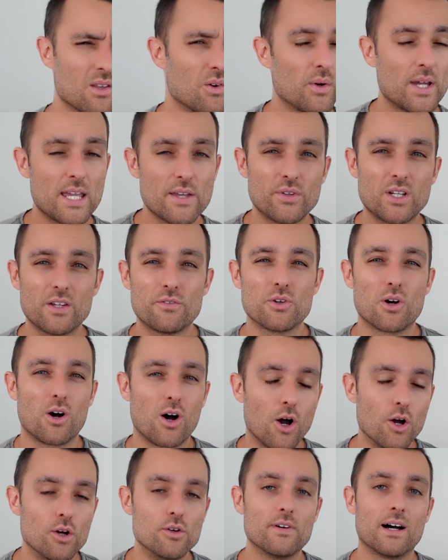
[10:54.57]
or even if
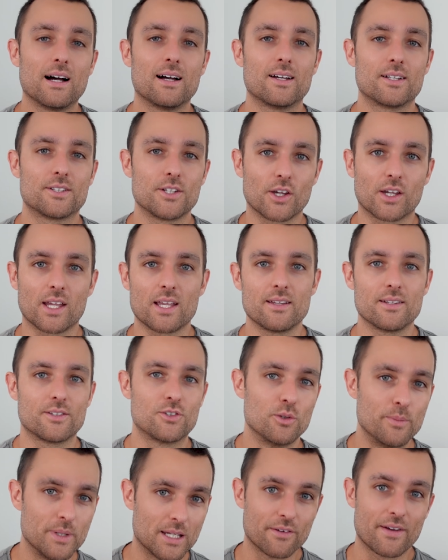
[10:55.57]
you're over, don't get
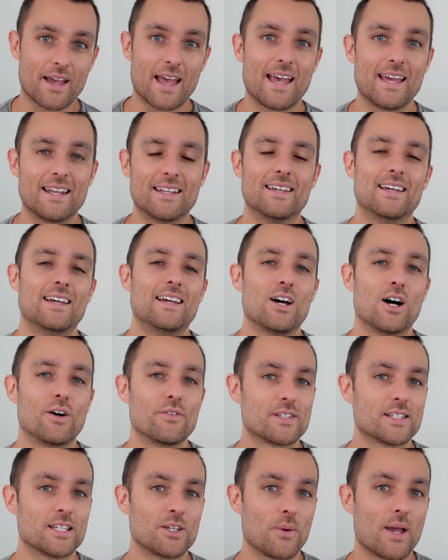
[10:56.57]
too big of a head.
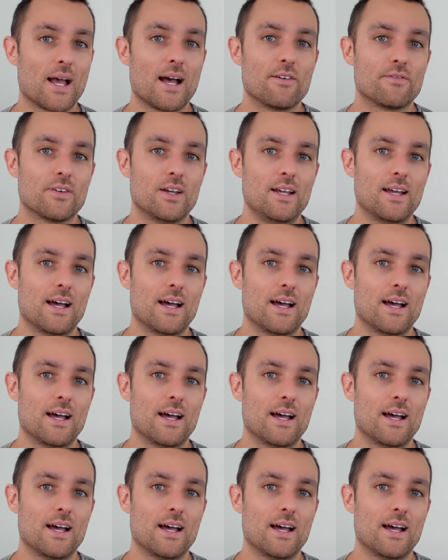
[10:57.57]
Obviously, we have